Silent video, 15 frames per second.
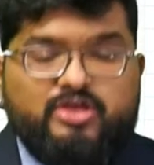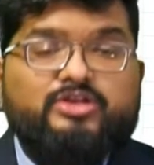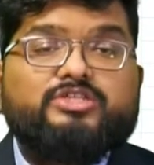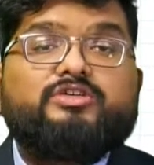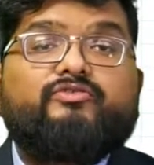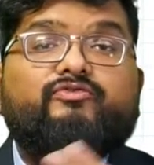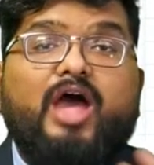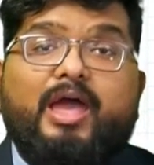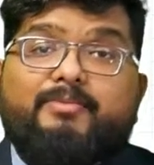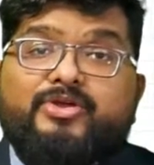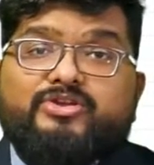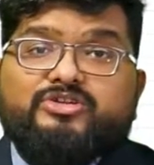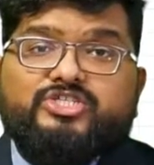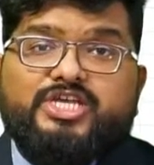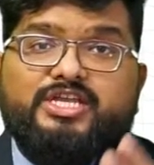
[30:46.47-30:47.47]
So
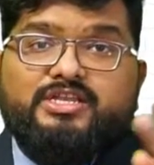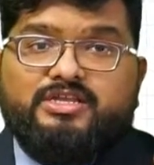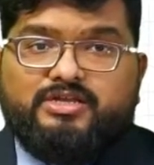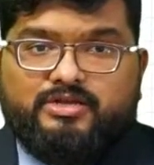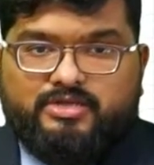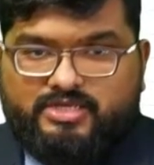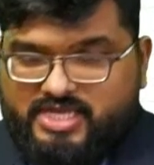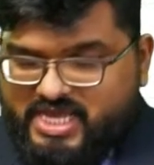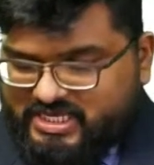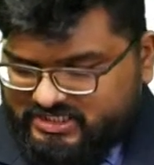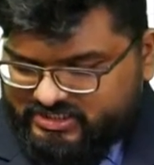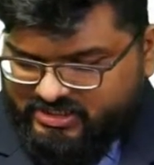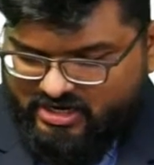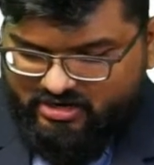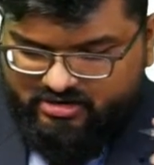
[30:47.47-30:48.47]
fibrinogen,
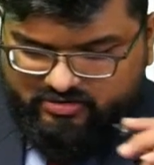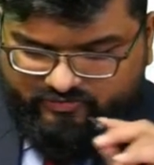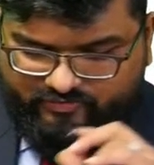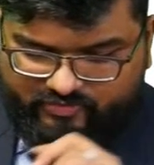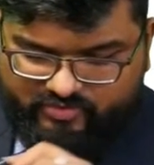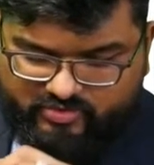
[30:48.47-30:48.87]
yes, Raghav?